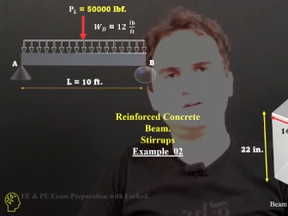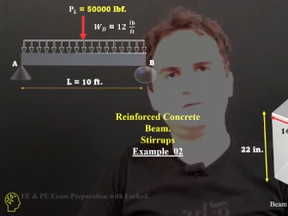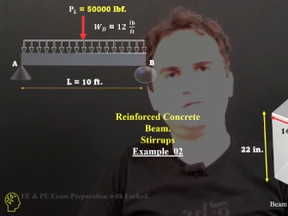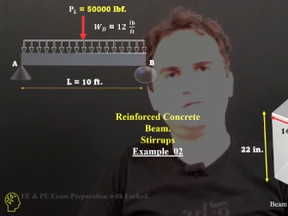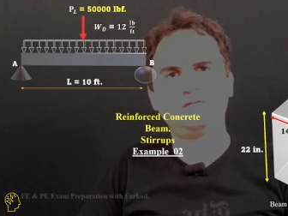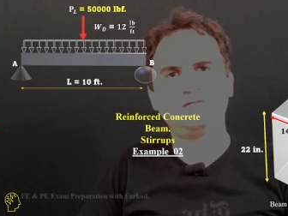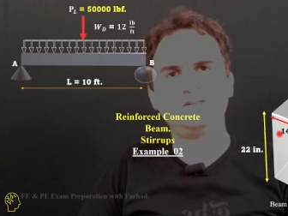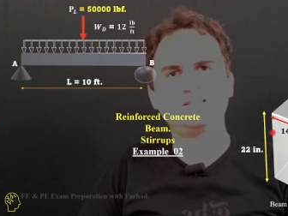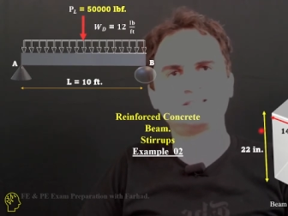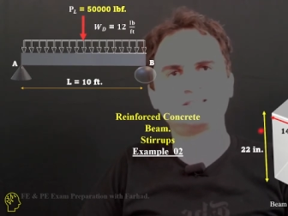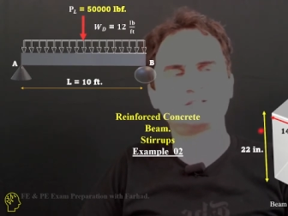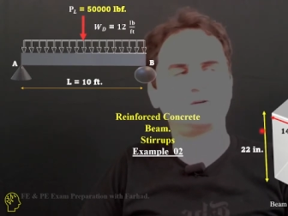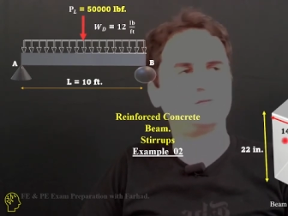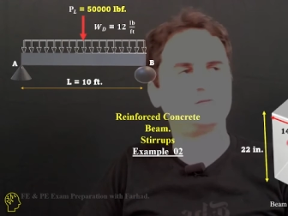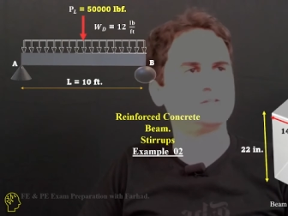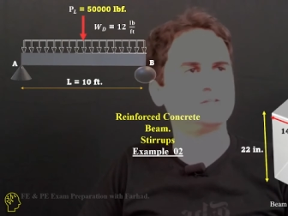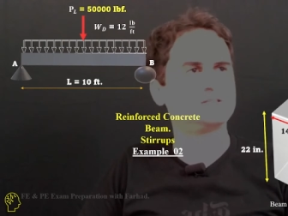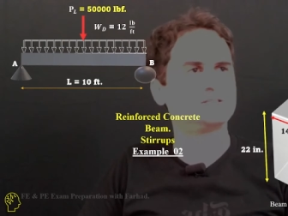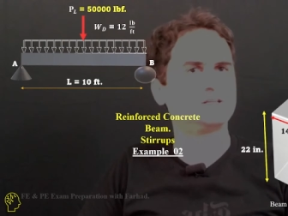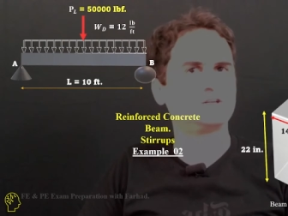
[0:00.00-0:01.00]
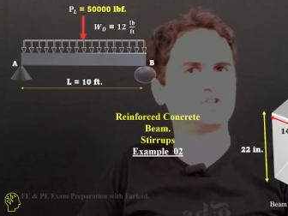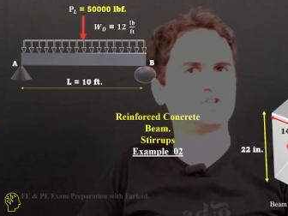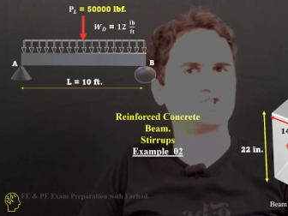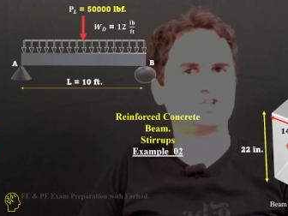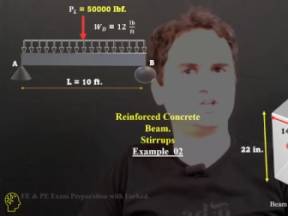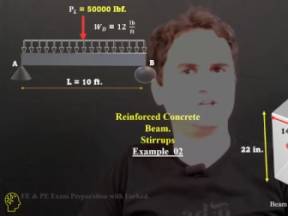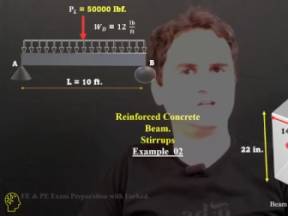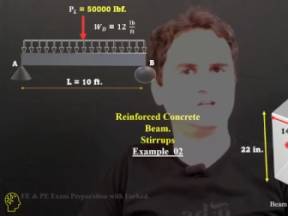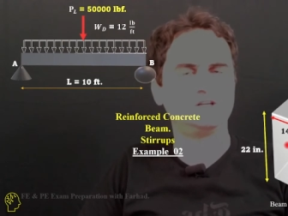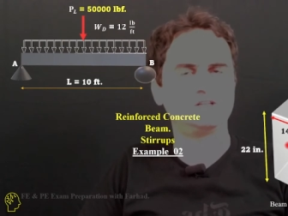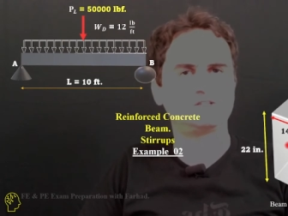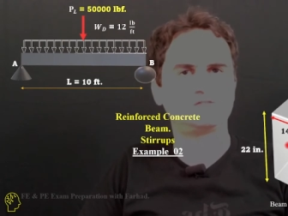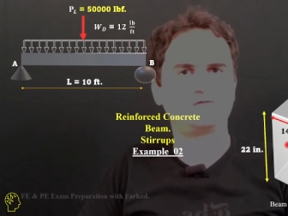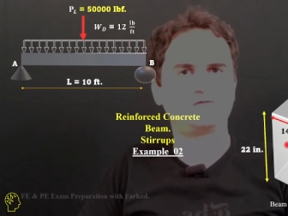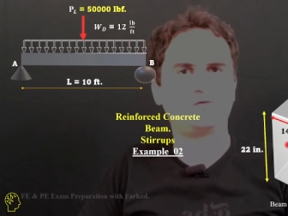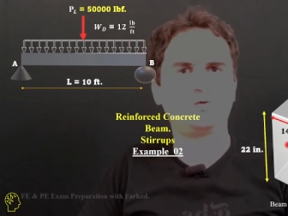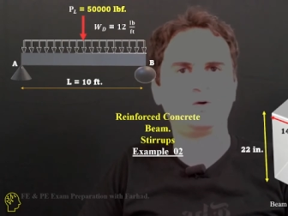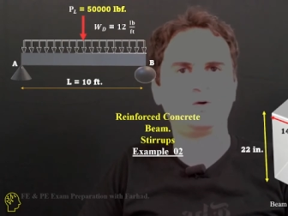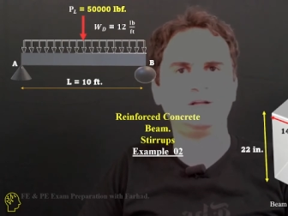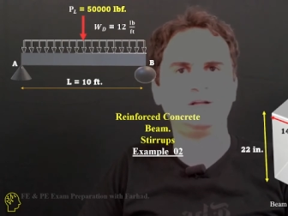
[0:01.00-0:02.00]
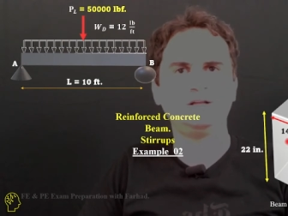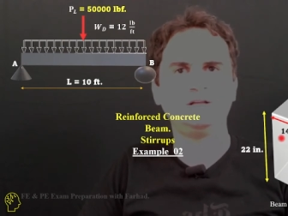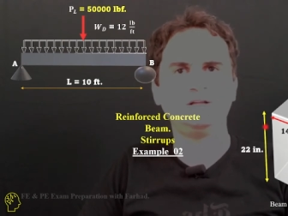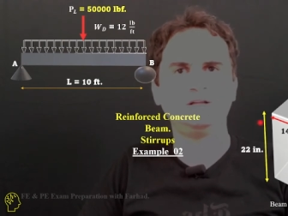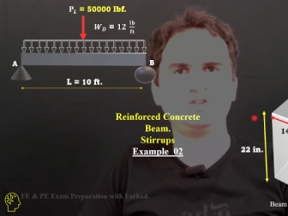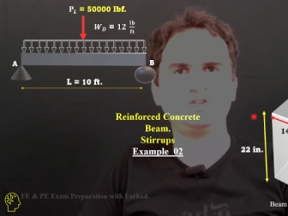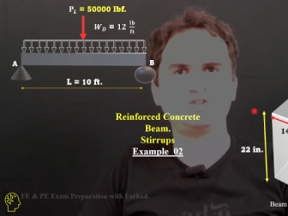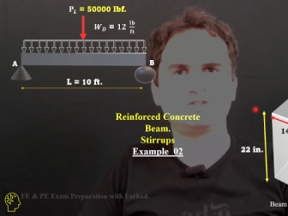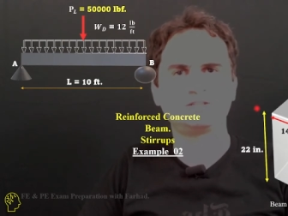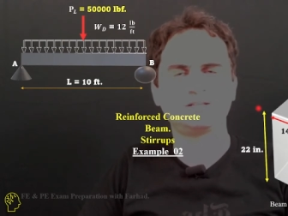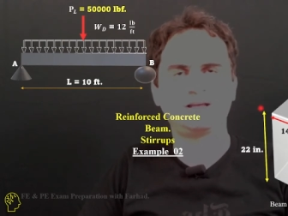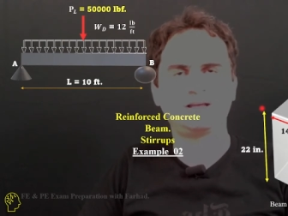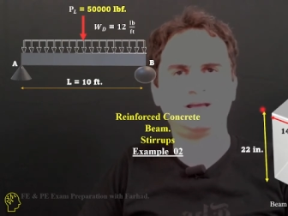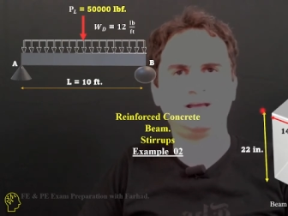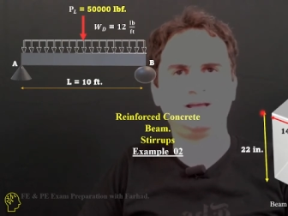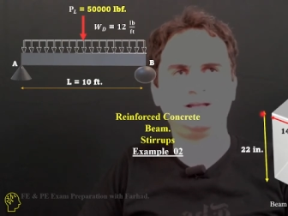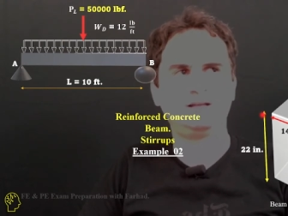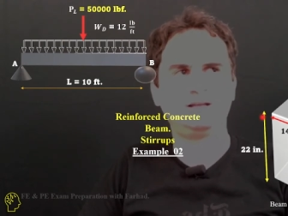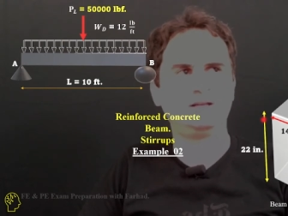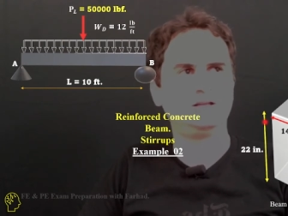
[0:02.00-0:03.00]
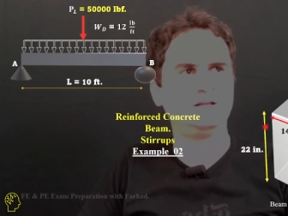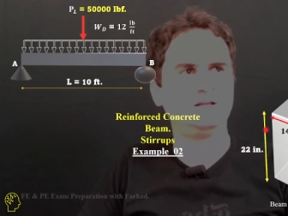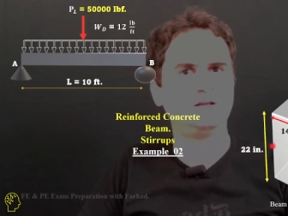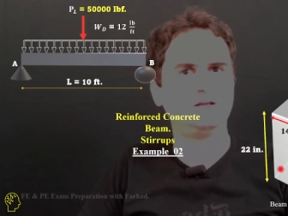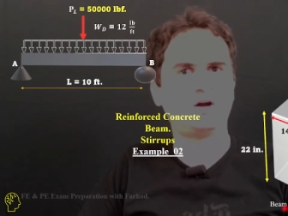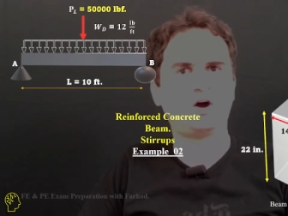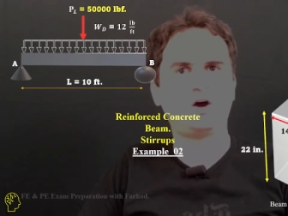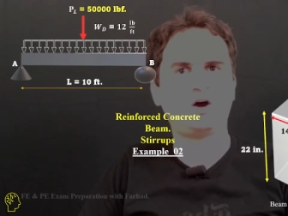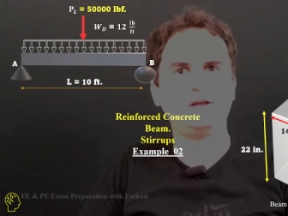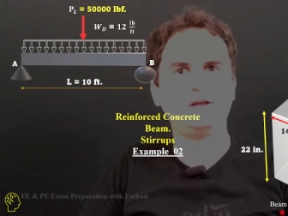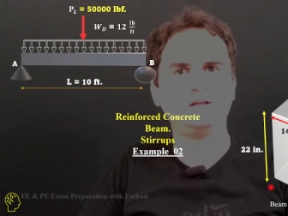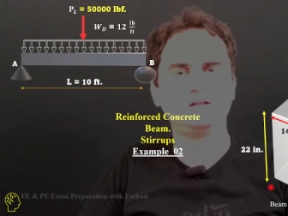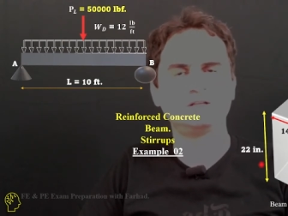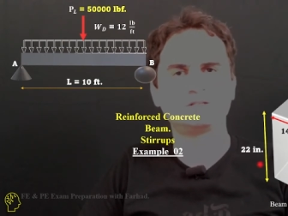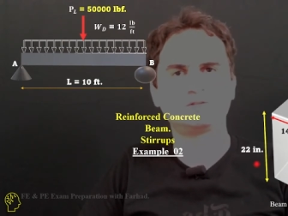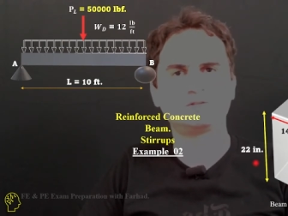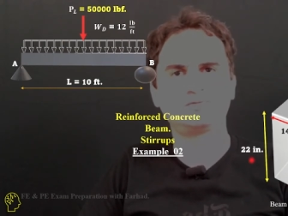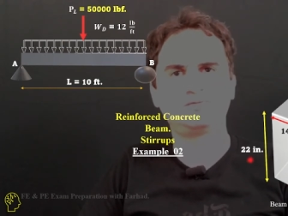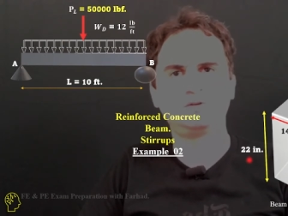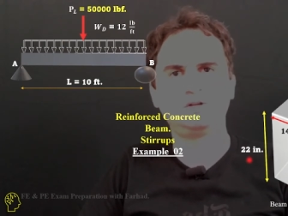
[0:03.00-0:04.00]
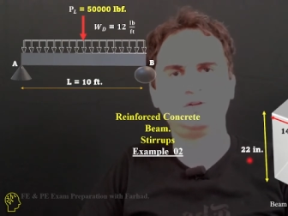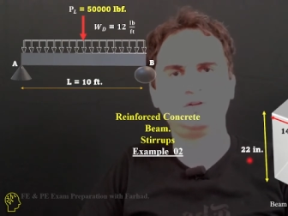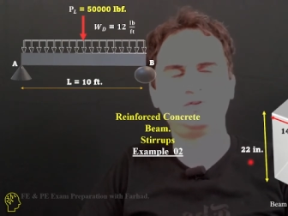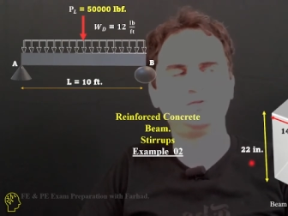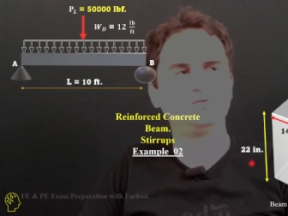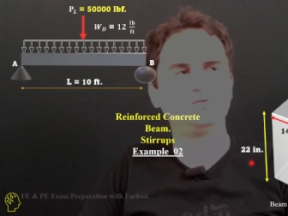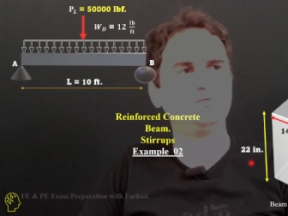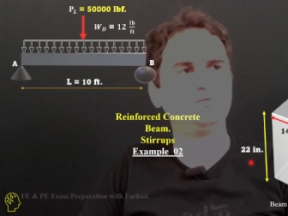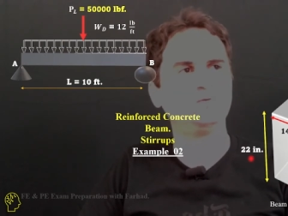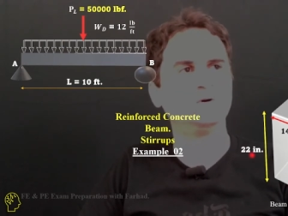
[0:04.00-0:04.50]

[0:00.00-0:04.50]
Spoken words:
Width of the section is 14 inches and the height is 22.